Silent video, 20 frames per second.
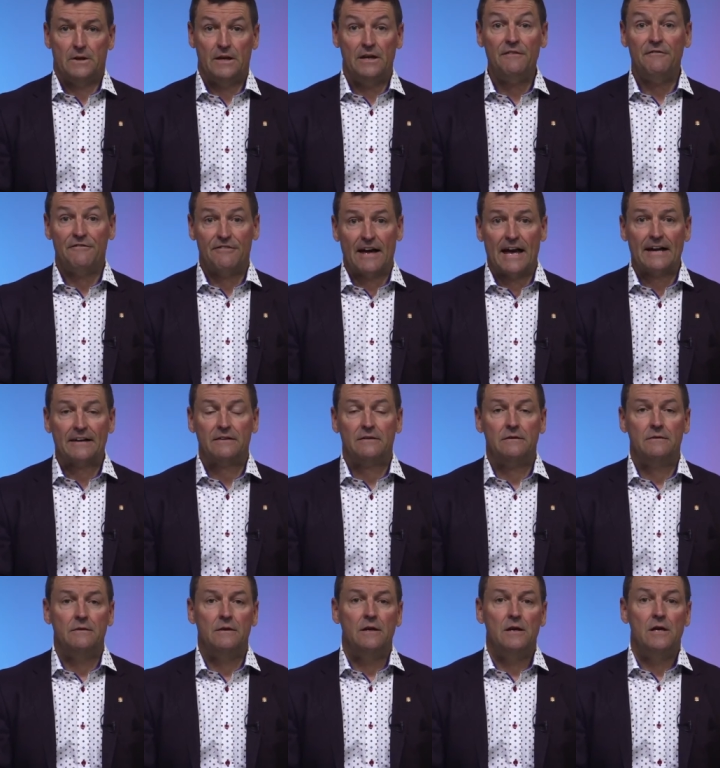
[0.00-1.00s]
In
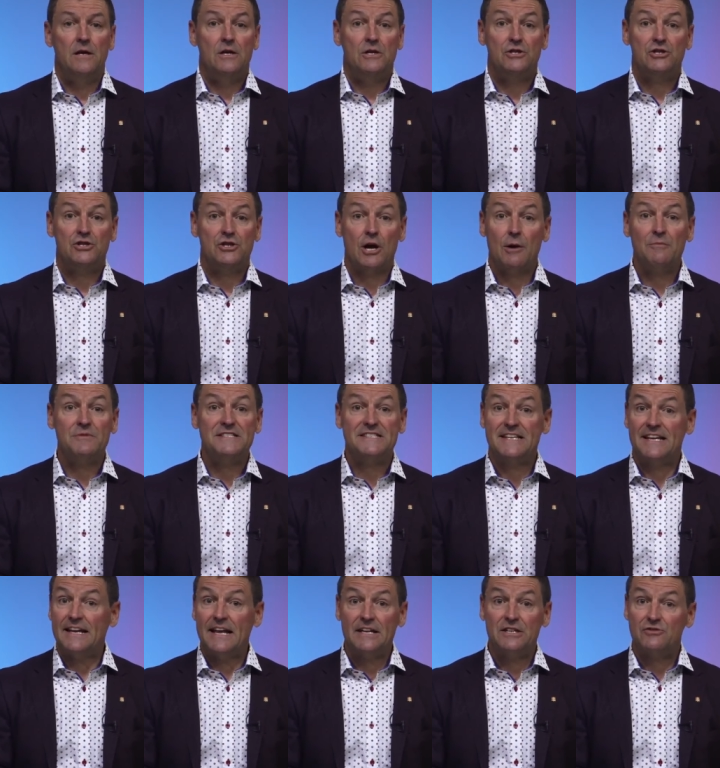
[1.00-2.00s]
fact, some
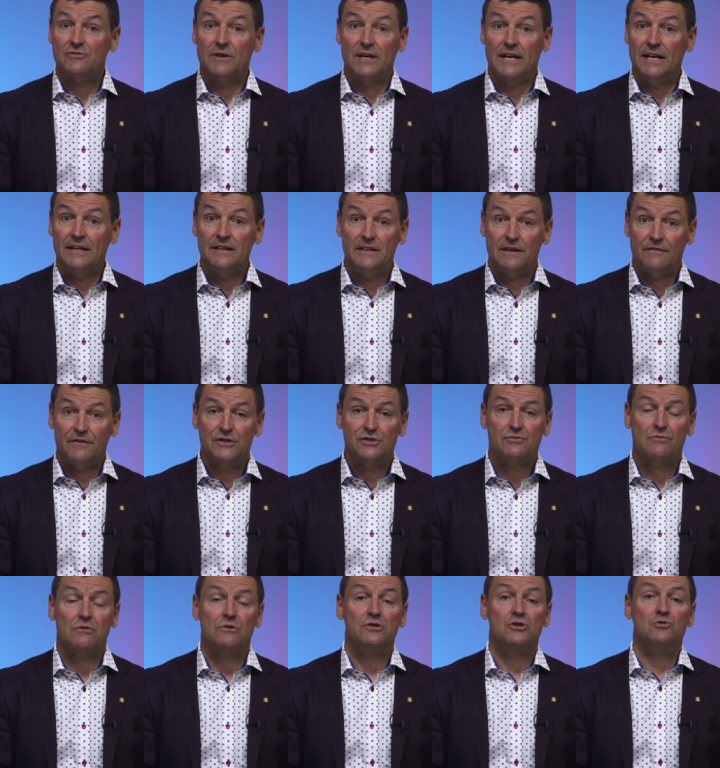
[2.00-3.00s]
sedentary
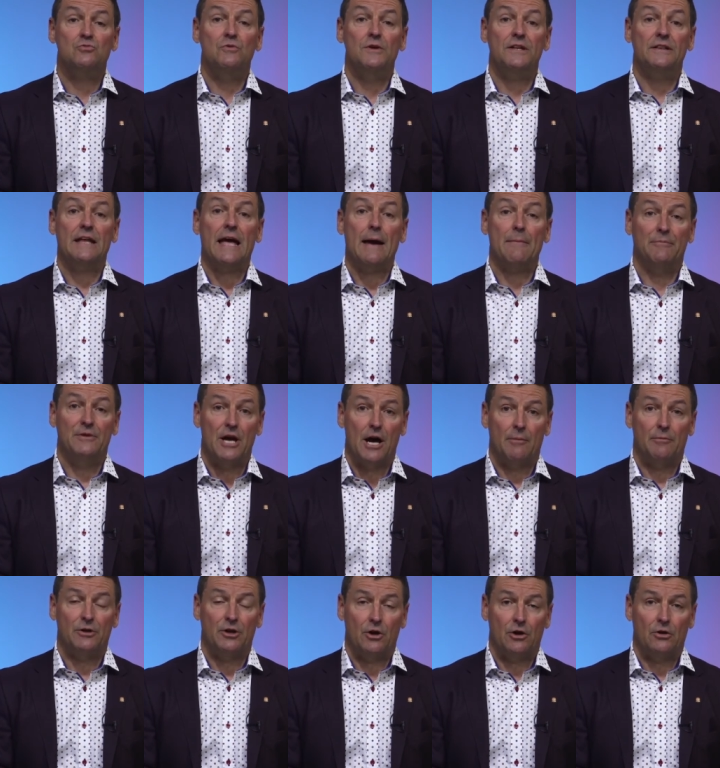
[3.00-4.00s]
individuals with
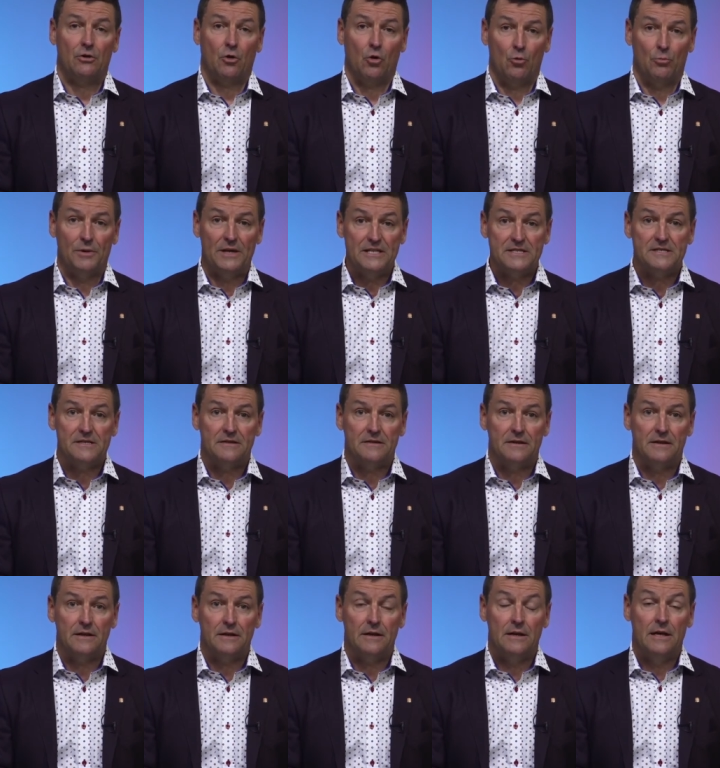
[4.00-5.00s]
abdominal
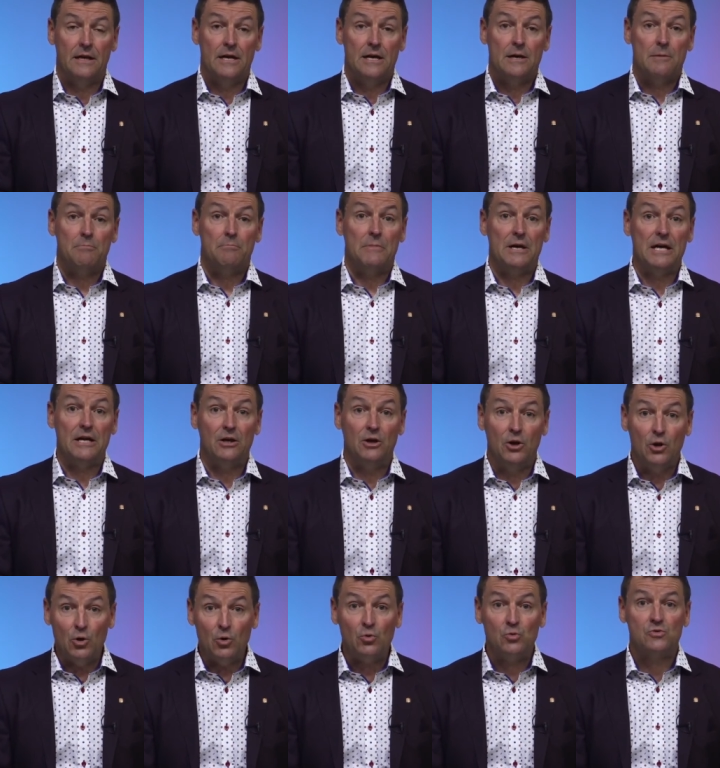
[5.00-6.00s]
obesity may
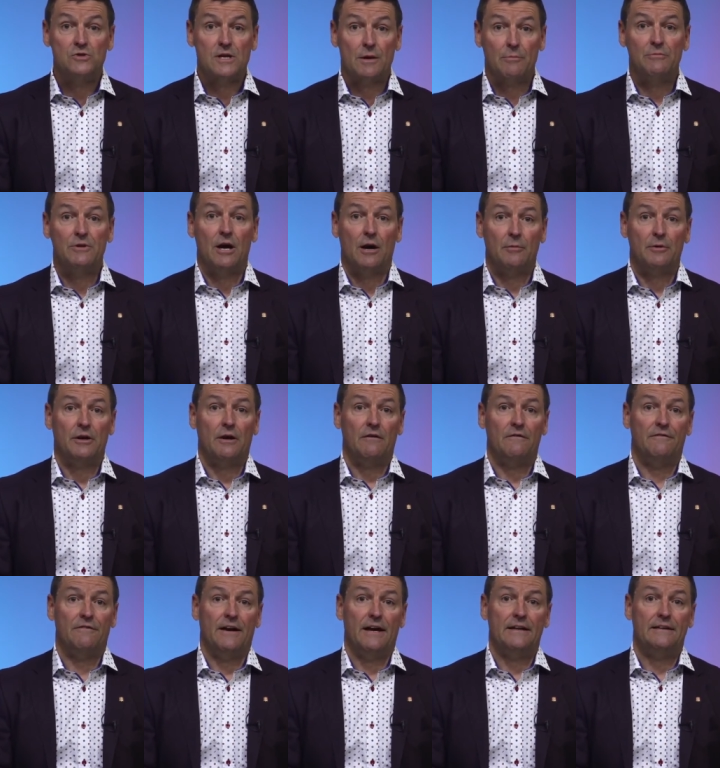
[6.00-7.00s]
lose abdominal
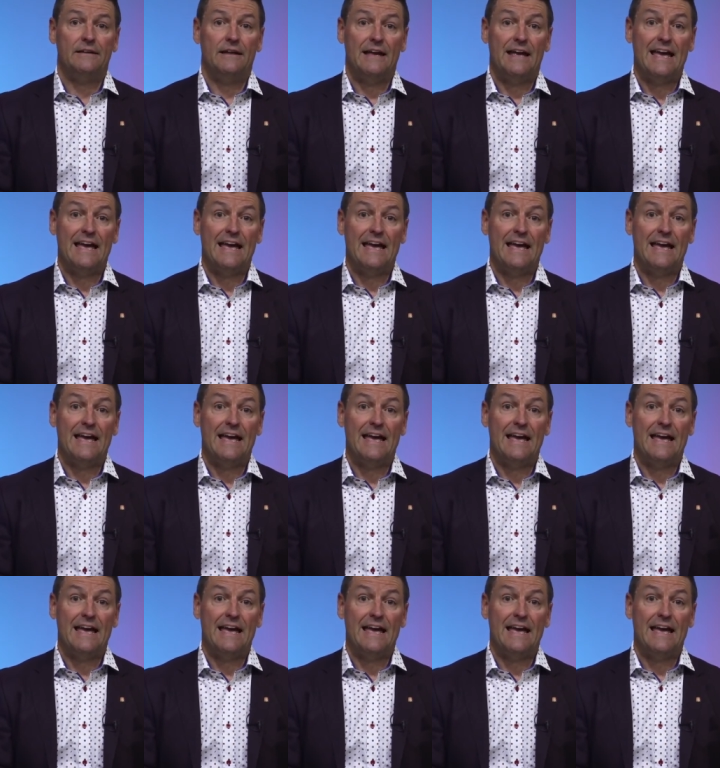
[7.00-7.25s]
fat